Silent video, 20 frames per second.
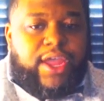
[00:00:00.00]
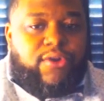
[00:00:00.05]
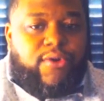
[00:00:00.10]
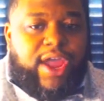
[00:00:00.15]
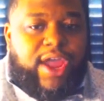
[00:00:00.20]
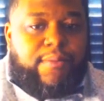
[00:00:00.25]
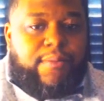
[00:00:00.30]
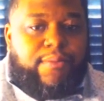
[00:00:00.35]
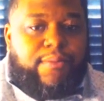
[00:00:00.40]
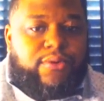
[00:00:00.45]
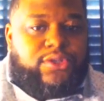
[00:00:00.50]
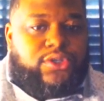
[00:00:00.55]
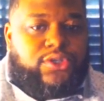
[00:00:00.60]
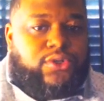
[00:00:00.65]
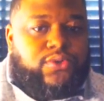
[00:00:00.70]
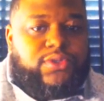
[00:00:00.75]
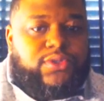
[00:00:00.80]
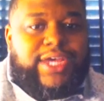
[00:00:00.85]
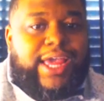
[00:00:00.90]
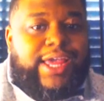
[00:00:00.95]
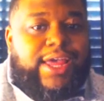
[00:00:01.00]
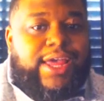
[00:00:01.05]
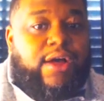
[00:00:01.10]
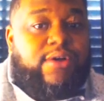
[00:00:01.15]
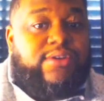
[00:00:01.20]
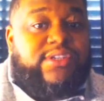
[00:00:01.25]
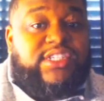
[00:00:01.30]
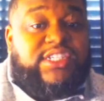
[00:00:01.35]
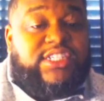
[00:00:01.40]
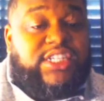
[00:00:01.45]
you're able to take out
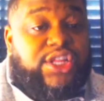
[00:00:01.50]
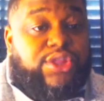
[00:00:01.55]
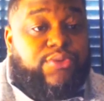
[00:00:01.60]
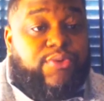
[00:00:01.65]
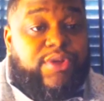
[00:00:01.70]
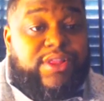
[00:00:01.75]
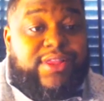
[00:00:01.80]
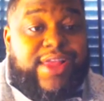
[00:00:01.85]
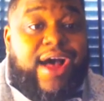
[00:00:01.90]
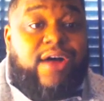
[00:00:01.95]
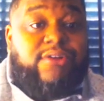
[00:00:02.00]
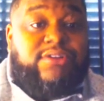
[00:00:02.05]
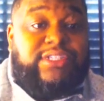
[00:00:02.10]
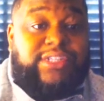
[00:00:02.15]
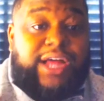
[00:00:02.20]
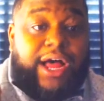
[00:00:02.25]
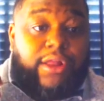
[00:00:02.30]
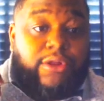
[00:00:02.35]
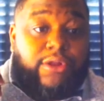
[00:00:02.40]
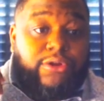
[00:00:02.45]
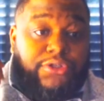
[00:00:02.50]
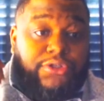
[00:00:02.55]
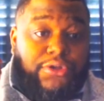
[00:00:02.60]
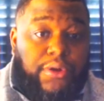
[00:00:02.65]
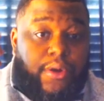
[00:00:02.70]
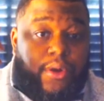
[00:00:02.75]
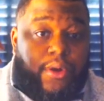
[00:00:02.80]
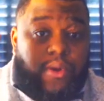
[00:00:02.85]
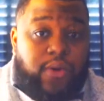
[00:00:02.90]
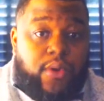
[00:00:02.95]
$63,000
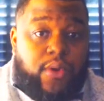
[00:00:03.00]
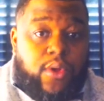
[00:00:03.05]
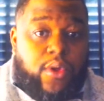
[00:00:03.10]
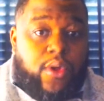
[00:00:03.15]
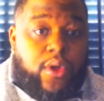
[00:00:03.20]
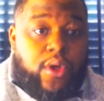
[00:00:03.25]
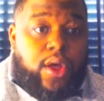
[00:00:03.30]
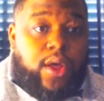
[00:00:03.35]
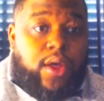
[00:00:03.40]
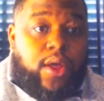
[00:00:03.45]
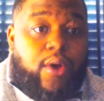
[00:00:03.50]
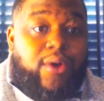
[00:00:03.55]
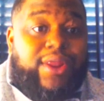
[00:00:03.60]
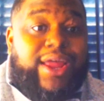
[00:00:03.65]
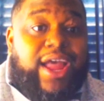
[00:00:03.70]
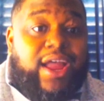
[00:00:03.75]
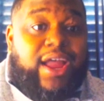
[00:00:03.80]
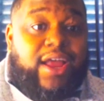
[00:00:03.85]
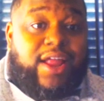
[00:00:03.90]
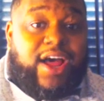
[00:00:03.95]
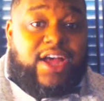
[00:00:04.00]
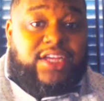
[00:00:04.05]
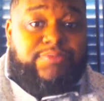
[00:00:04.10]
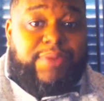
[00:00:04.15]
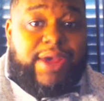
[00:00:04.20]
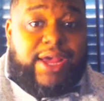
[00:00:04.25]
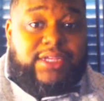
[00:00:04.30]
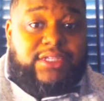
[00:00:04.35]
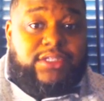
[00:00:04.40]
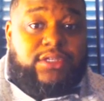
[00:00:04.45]
on an annualized
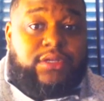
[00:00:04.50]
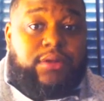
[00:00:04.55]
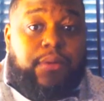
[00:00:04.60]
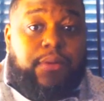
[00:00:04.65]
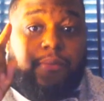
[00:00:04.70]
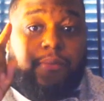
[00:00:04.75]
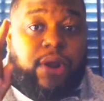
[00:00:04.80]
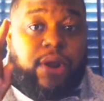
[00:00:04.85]
basis. But